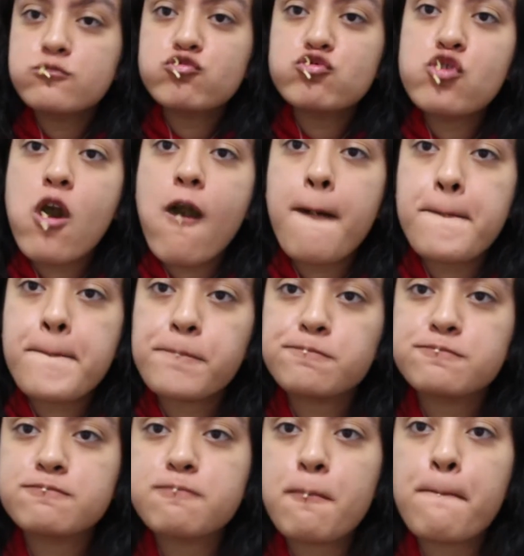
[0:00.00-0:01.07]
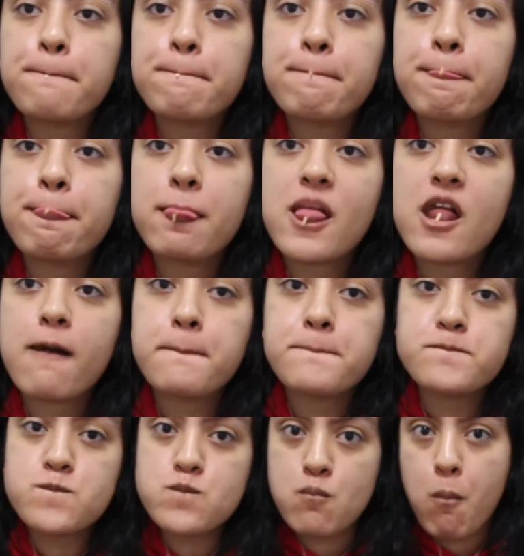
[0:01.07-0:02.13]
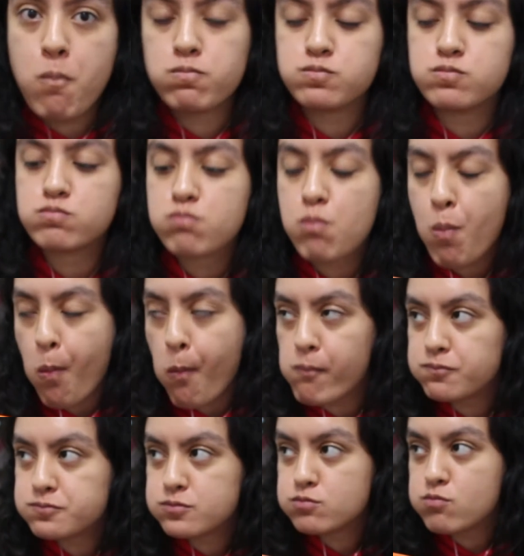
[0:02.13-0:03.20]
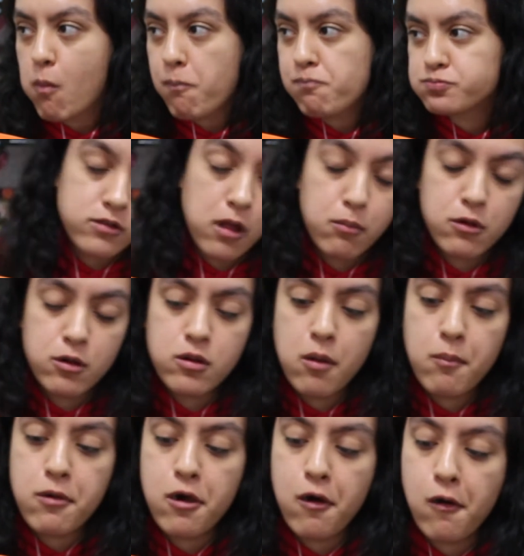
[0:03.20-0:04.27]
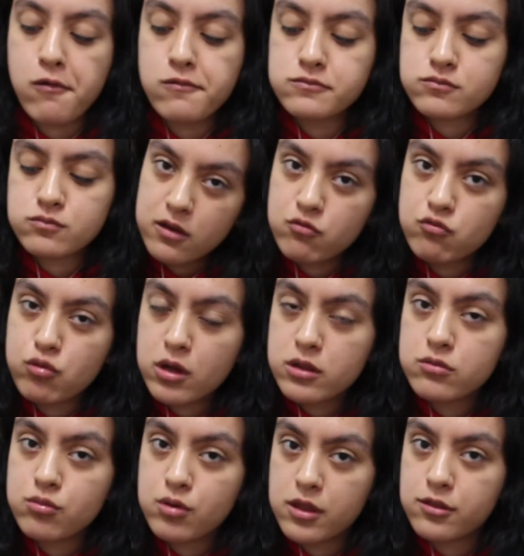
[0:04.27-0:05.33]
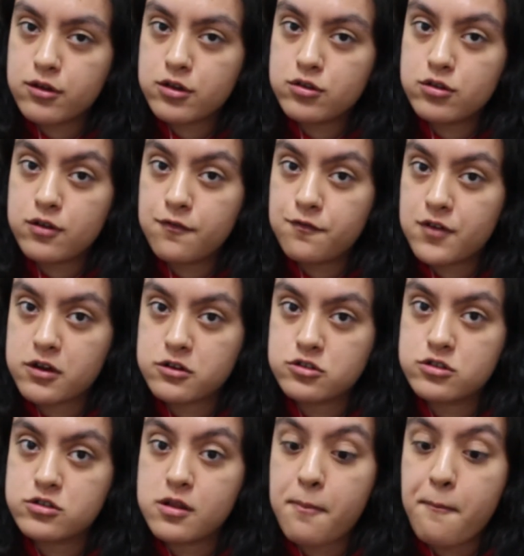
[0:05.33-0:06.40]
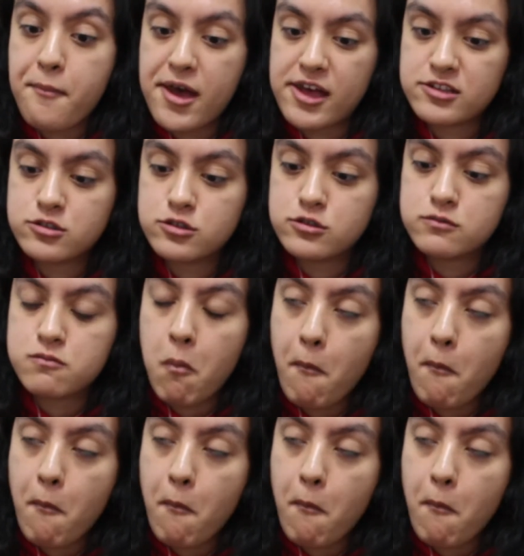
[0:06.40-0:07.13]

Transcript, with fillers: Mm. Mm. Tell me down below, in what weather do you function the best?